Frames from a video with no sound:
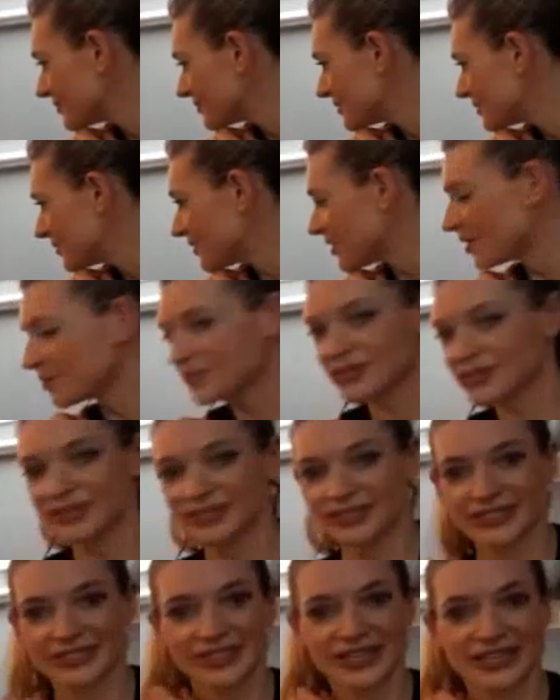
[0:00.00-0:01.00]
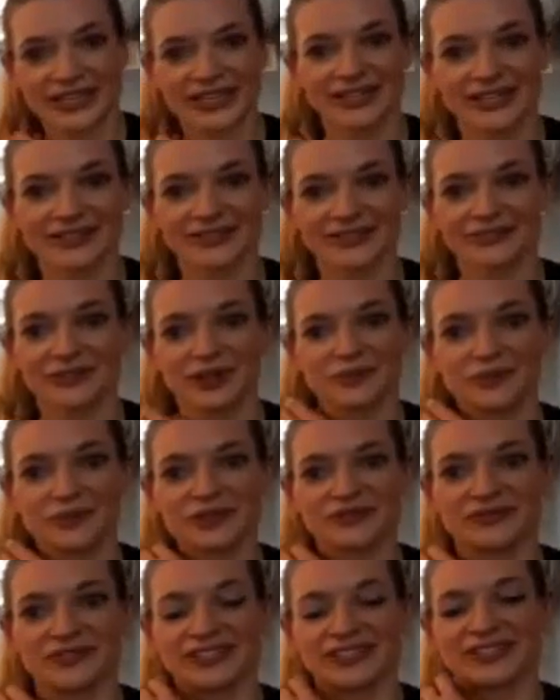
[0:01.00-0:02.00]
Option to take one
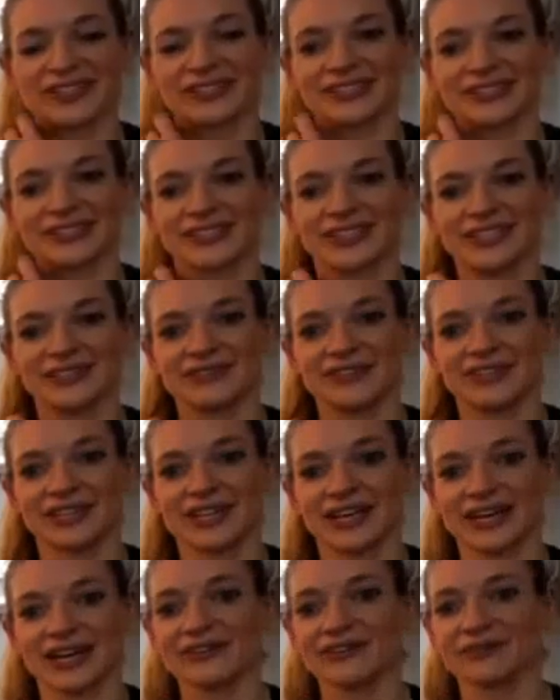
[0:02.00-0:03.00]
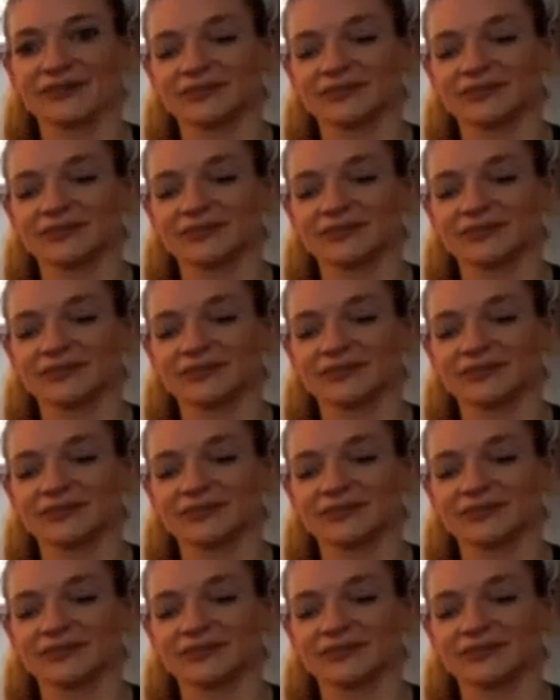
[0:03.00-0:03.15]
more vinyasa to even it out.